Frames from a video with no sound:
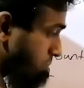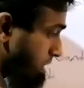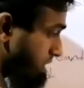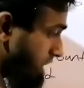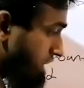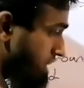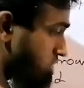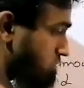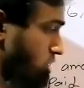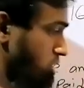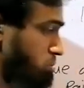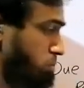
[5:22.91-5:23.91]
Monthly
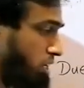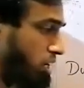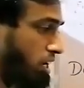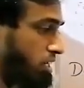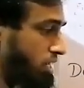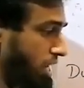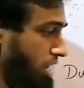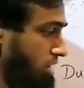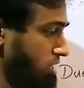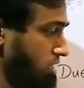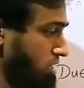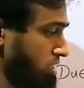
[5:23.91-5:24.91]
installments are
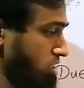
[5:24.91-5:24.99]
10.